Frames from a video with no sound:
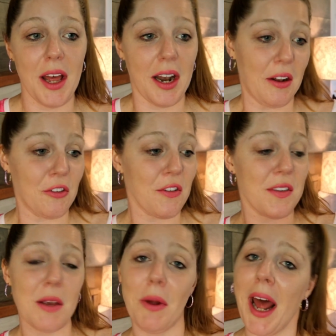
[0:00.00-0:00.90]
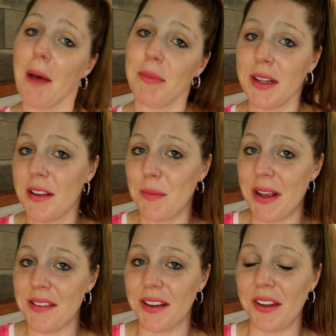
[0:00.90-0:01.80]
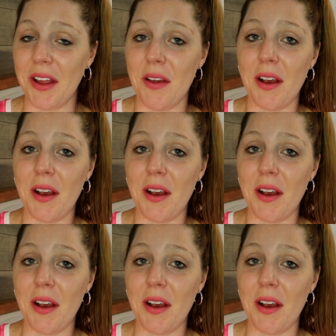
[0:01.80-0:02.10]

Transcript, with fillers: and I'll just see what happens basically,